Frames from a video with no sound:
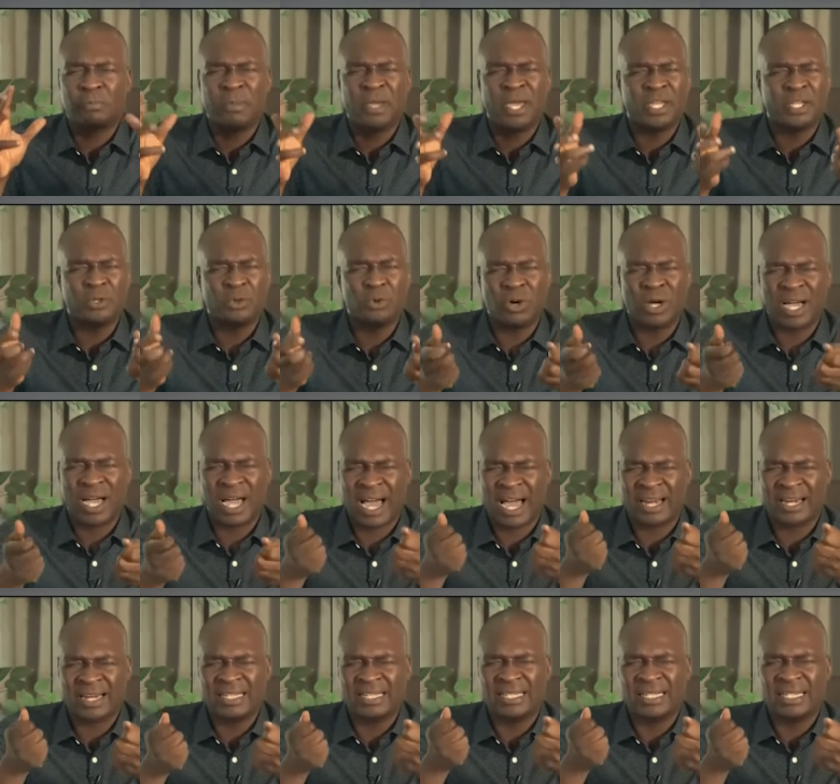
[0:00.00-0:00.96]
May you
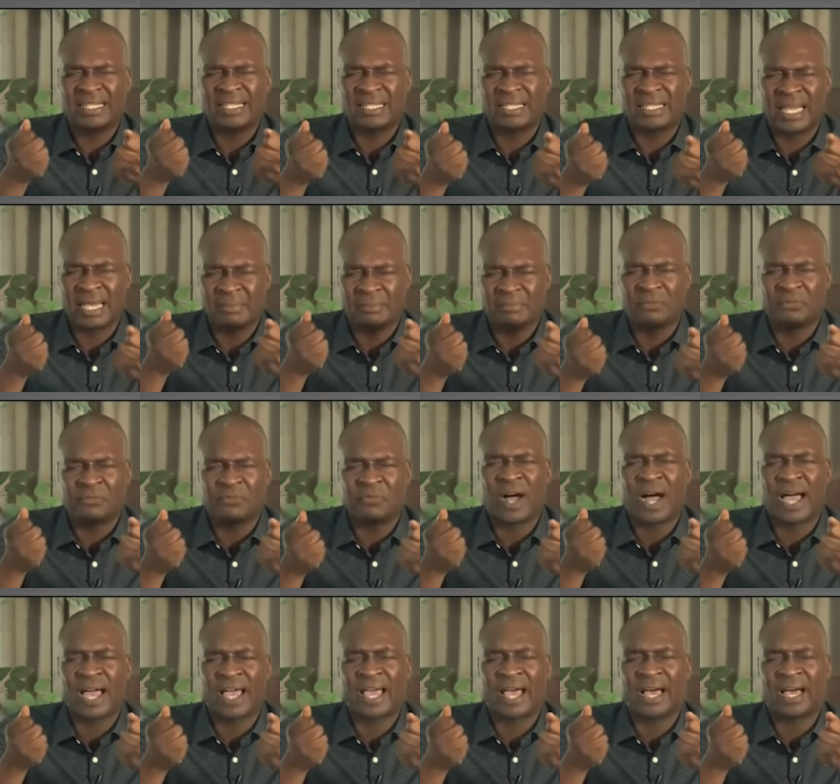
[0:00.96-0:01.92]
carry this same
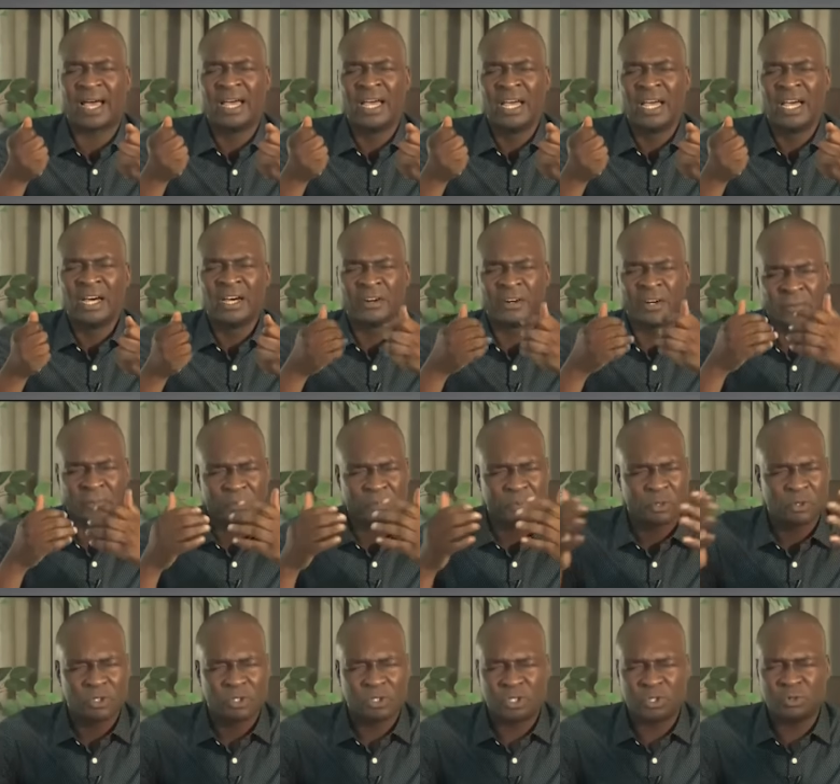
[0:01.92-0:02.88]
fire,
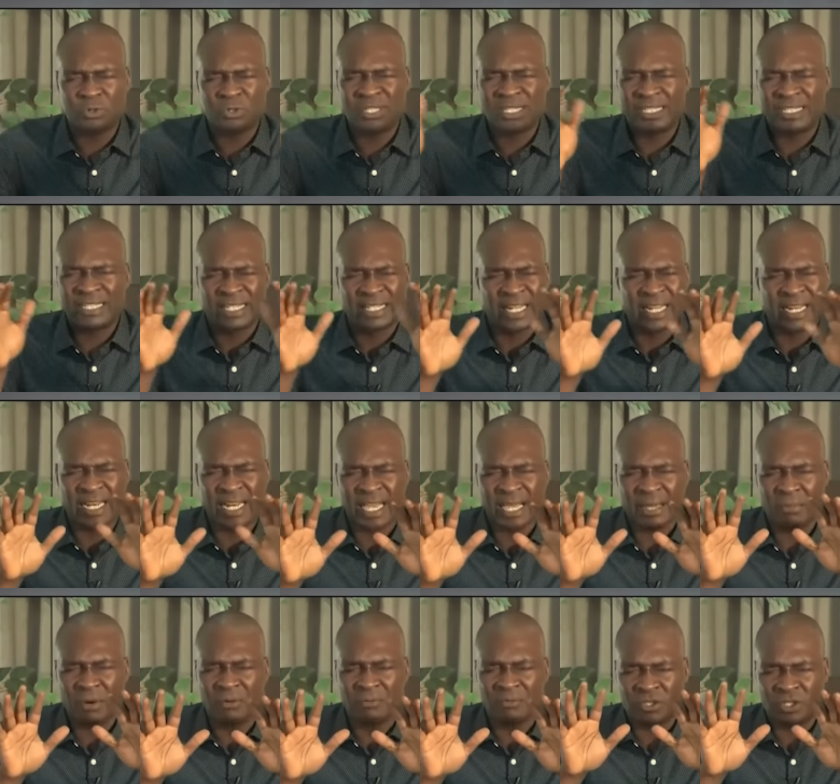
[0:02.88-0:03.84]
reproduce it in the
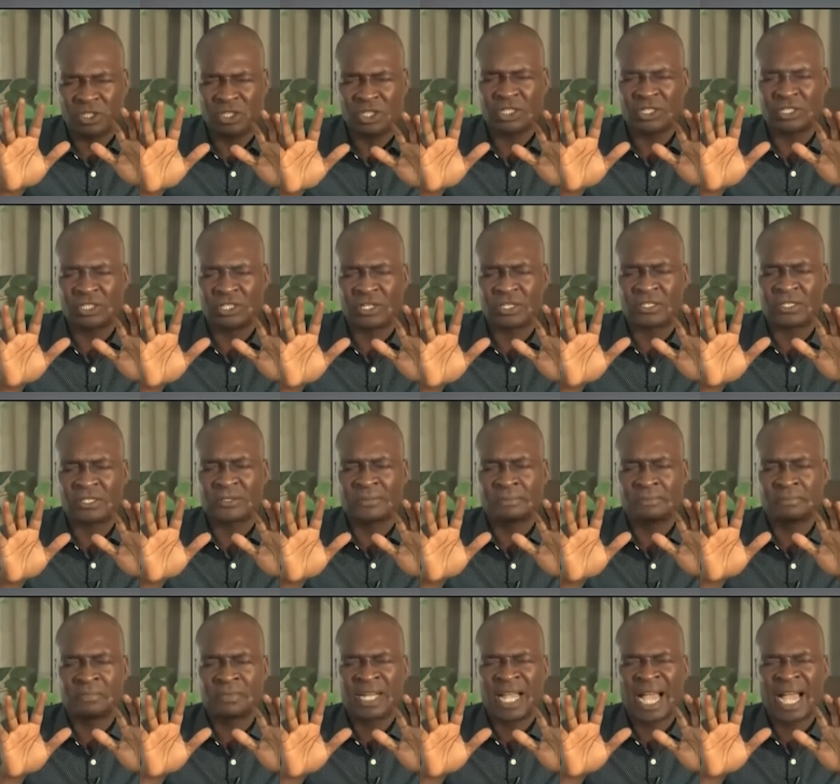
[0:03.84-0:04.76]
name of Jesus.